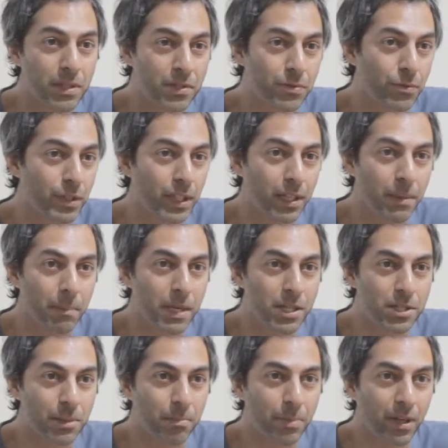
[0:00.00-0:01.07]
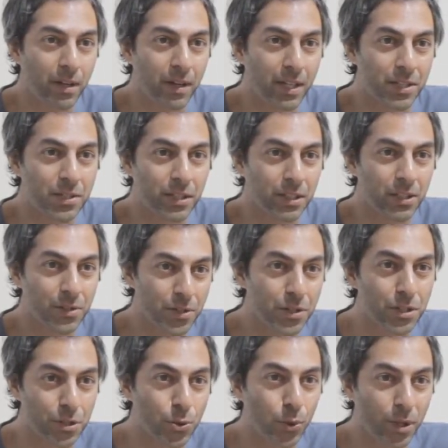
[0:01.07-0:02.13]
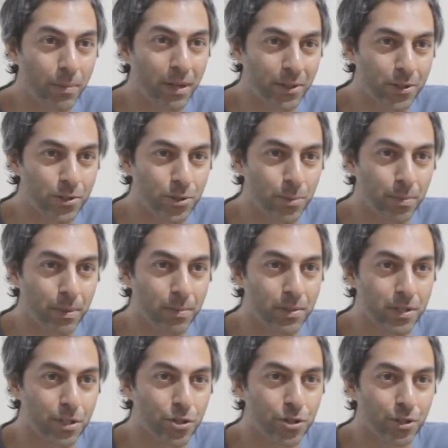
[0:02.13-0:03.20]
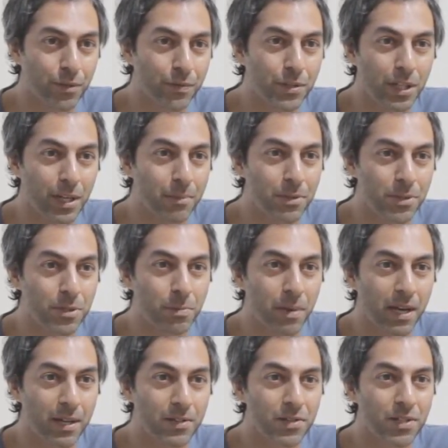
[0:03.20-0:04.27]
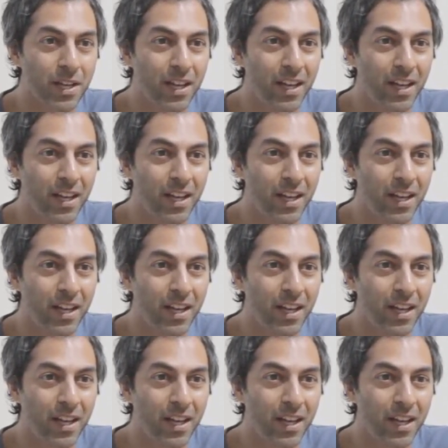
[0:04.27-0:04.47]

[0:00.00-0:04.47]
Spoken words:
is really a medium par excellence to talk about the superposition of time and space.